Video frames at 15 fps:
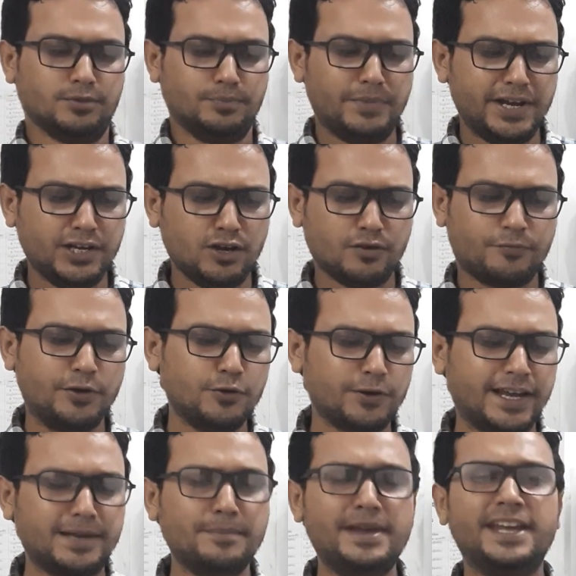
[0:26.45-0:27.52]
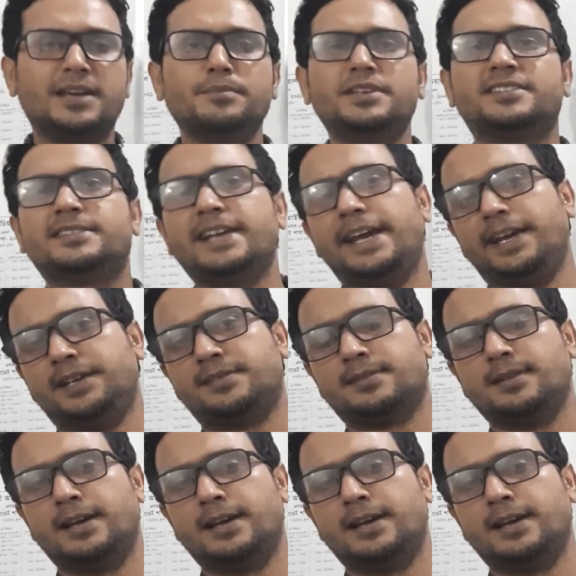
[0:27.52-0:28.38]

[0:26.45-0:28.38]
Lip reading: many of you can make mistakes